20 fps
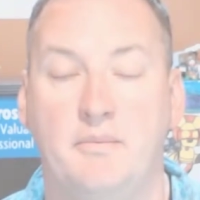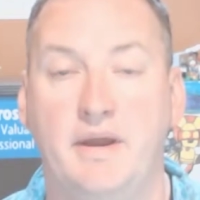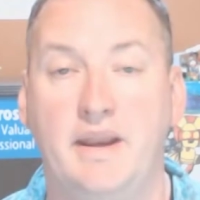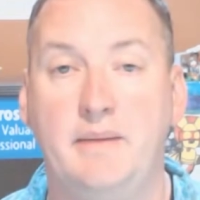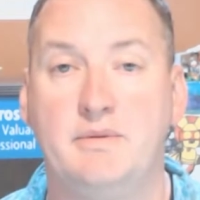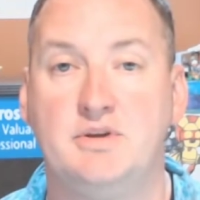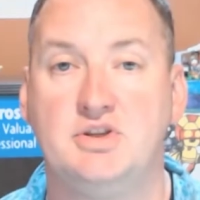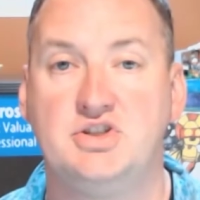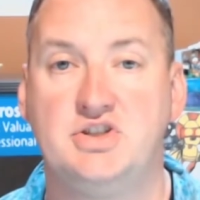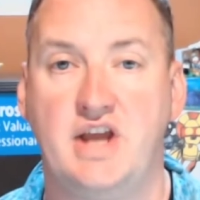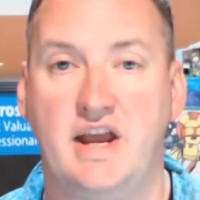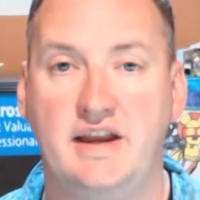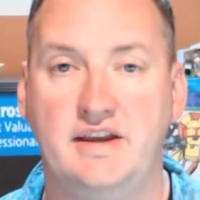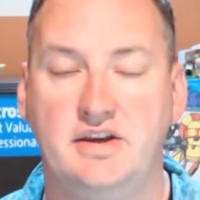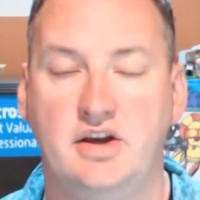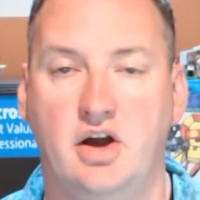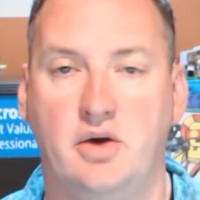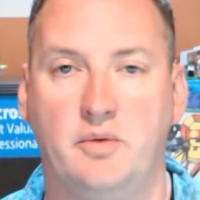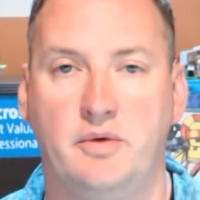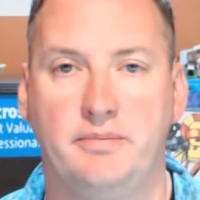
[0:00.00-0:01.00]
my name is Shane
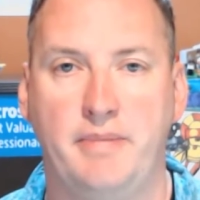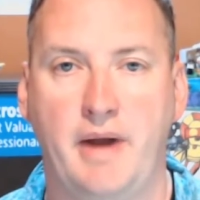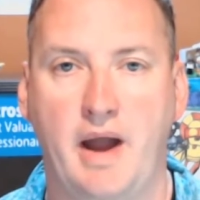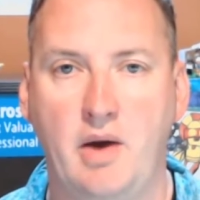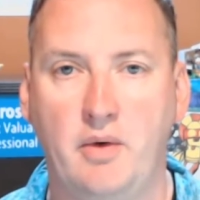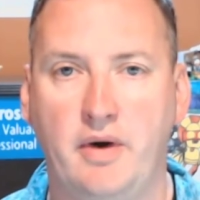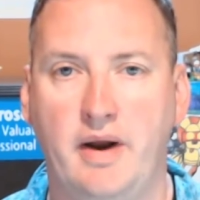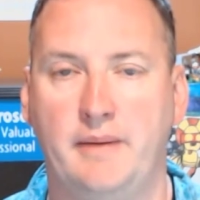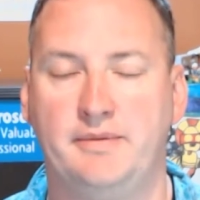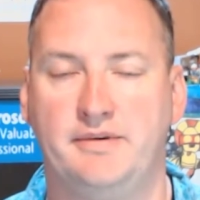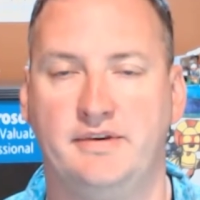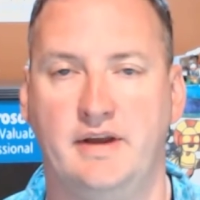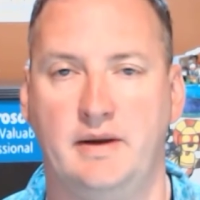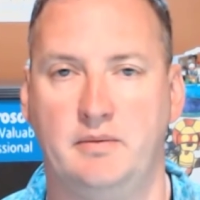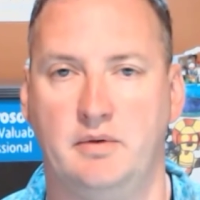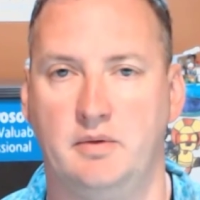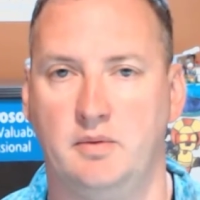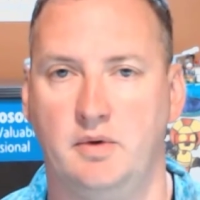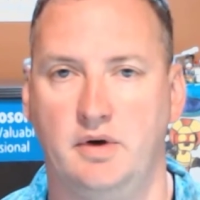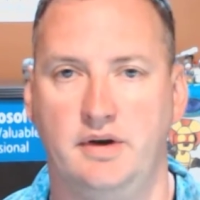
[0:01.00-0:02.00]
Young with Power Apps
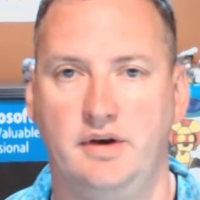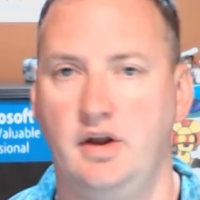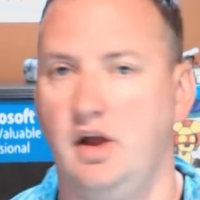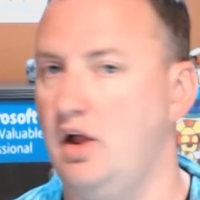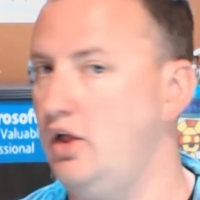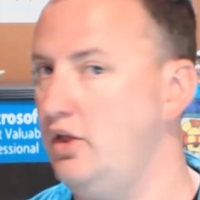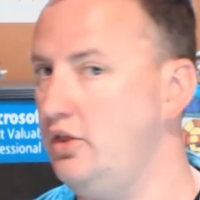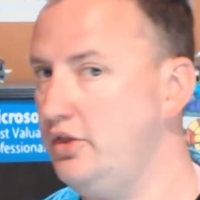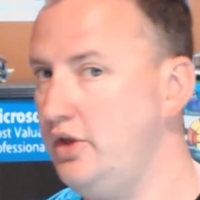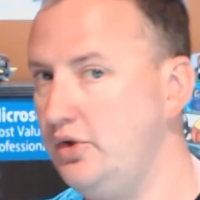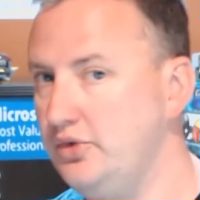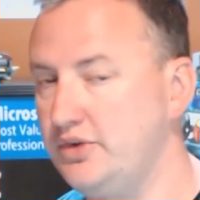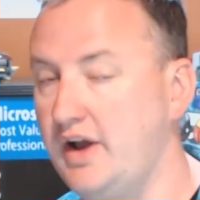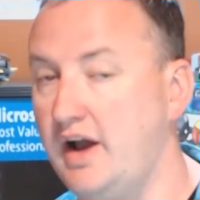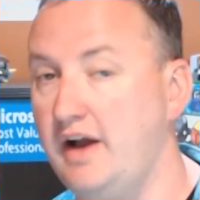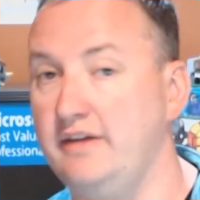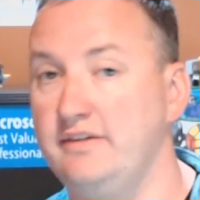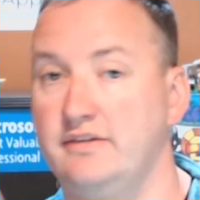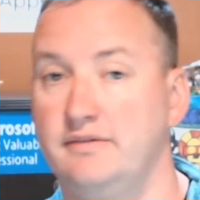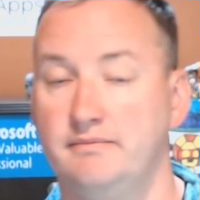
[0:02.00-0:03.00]
911, those
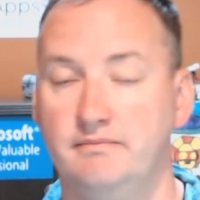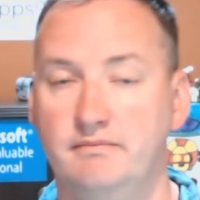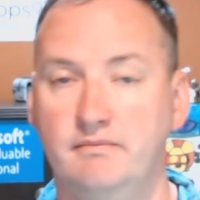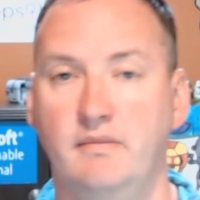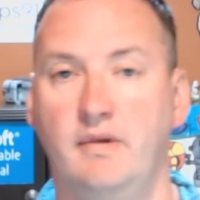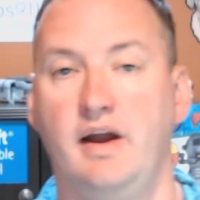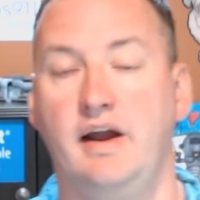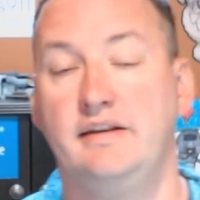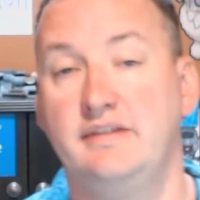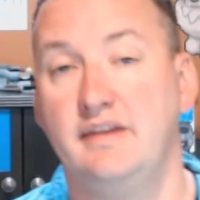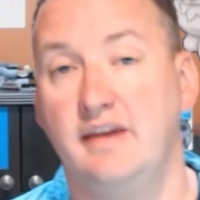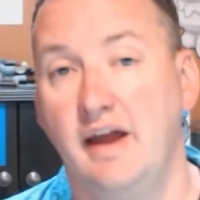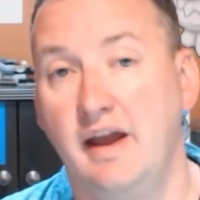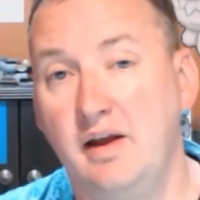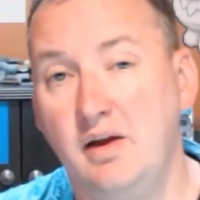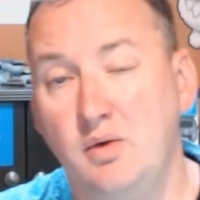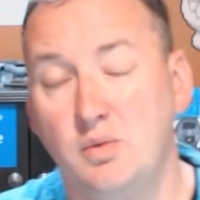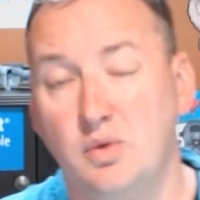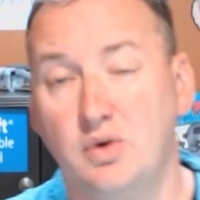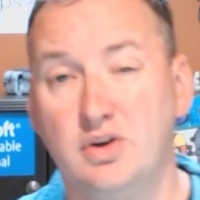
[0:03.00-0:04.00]
guys. And
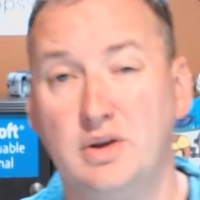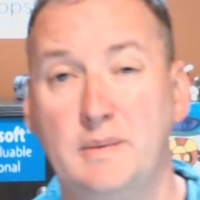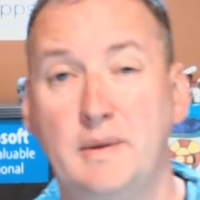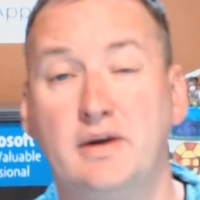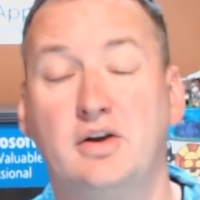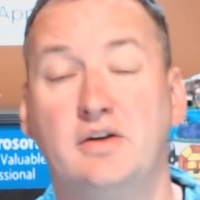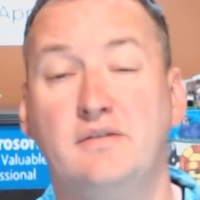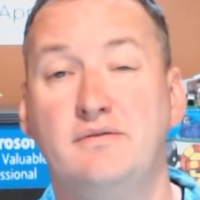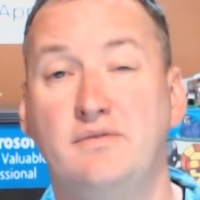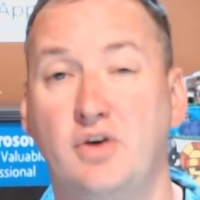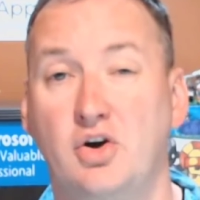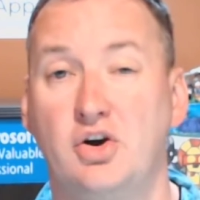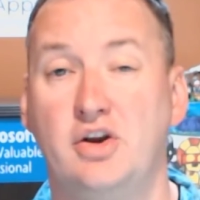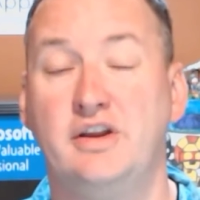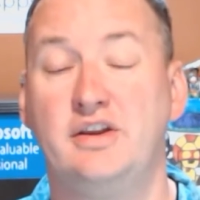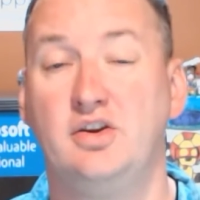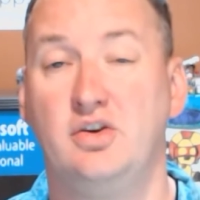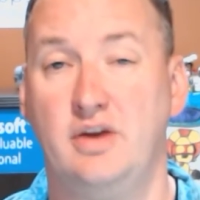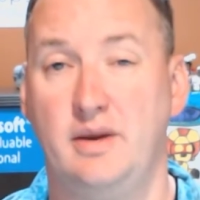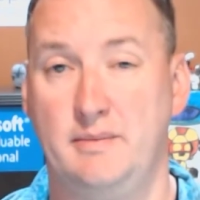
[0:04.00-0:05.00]
today we're going to talk about
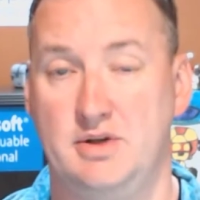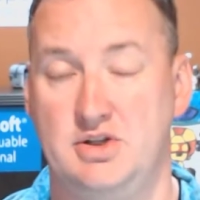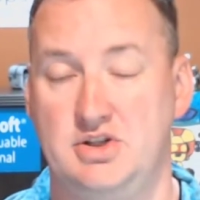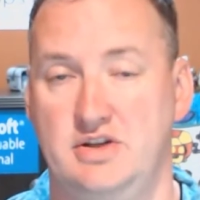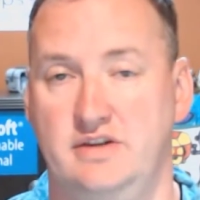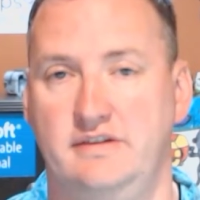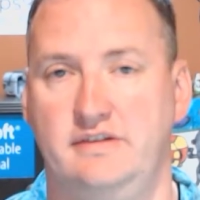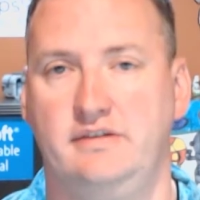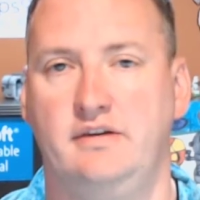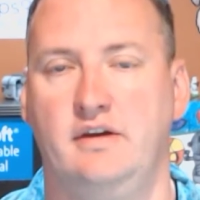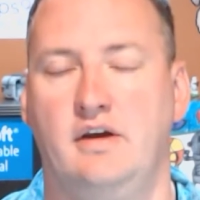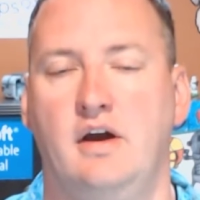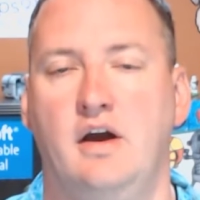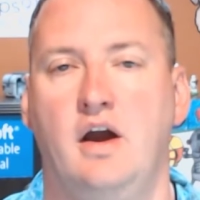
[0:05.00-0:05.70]
converting your images.